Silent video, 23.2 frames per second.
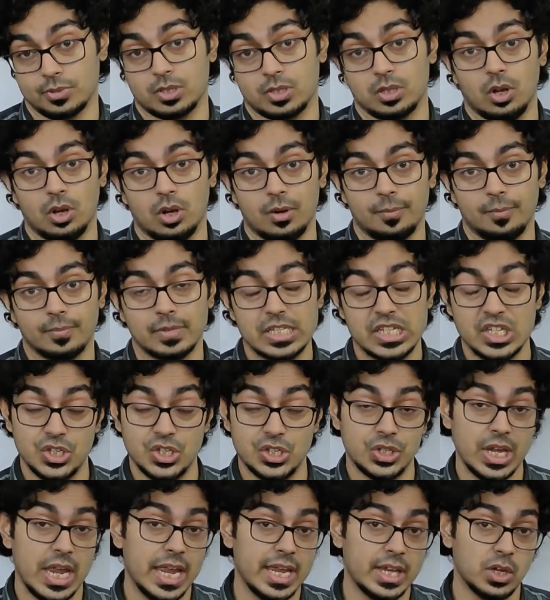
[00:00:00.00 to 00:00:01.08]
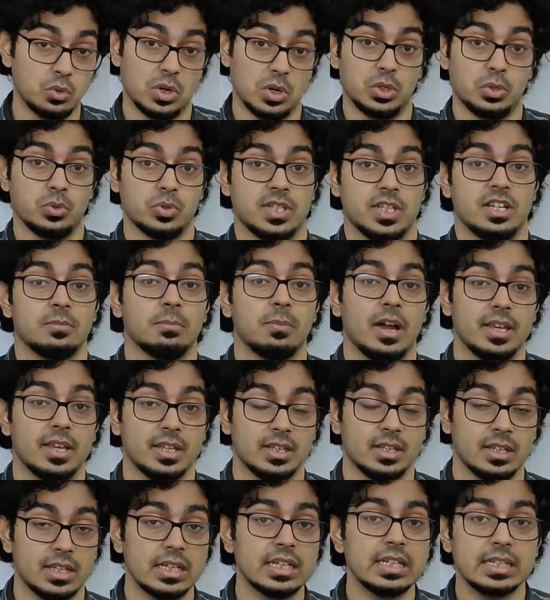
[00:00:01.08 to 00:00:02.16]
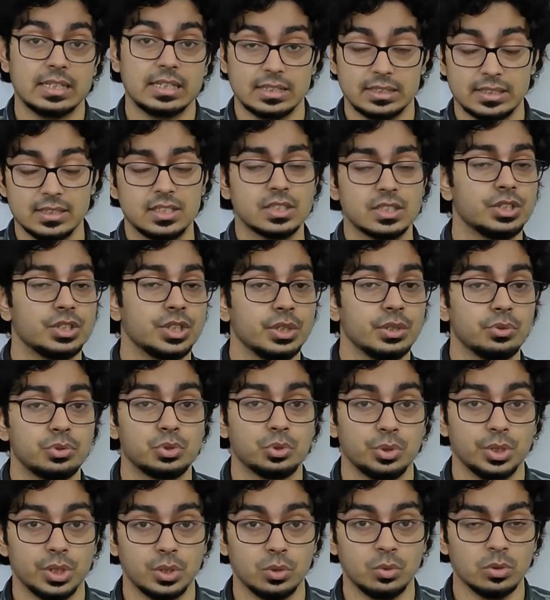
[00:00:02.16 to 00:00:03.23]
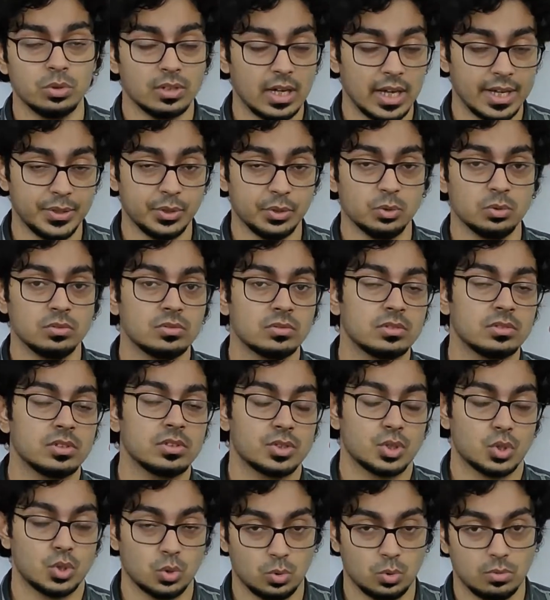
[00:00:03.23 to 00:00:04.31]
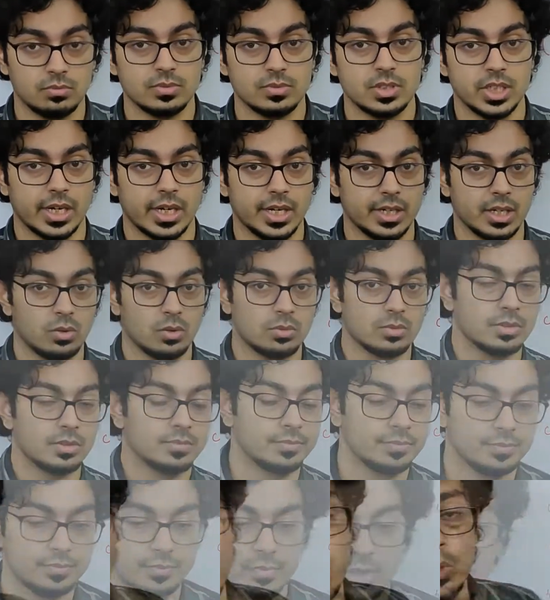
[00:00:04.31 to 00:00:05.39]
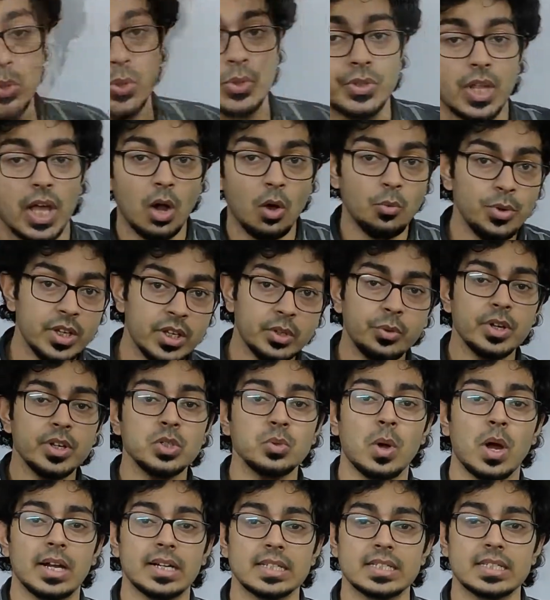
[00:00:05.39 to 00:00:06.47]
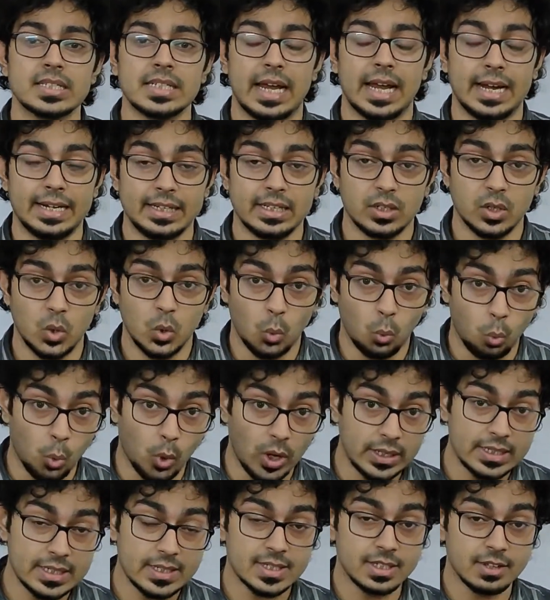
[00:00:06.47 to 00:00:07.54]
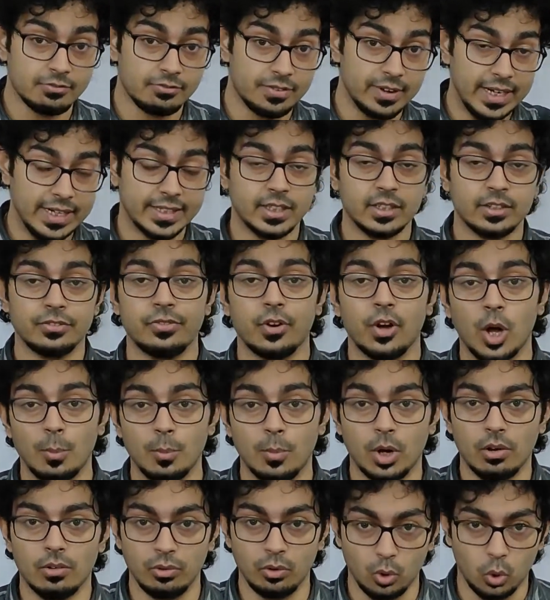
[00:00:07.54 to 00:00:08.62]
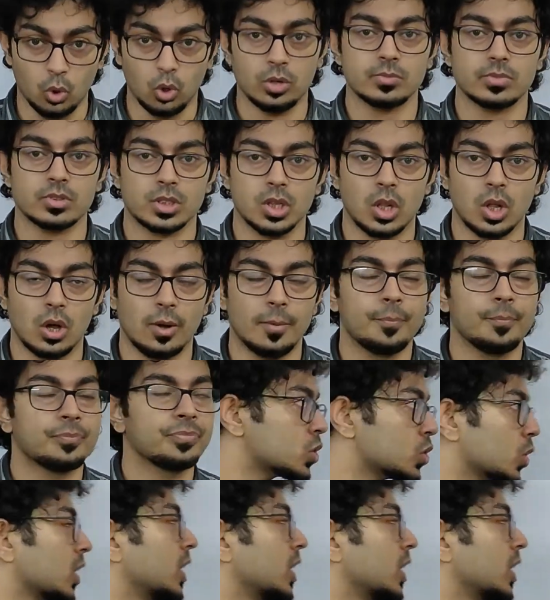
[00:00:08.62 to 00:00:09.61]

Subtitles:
law, J equal to sigma E. This is new to you, I know, so check it out. So now we are going to understand what is the vector form of Ohm's law. So